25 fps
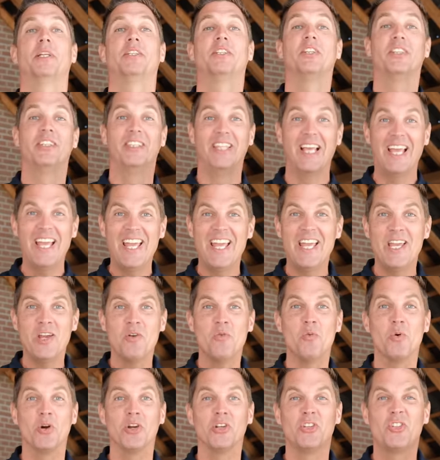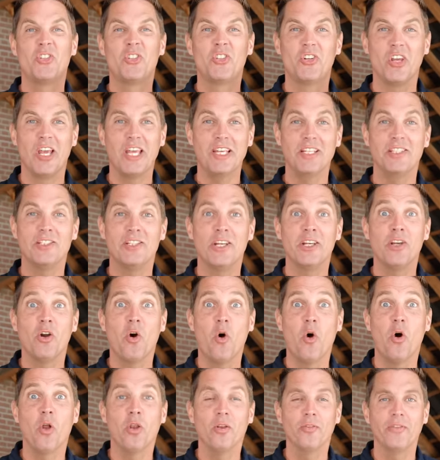But today we're changing
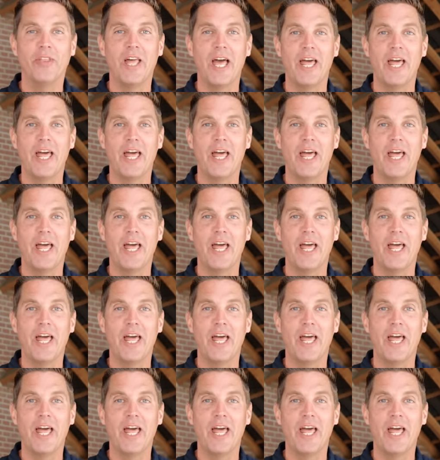all of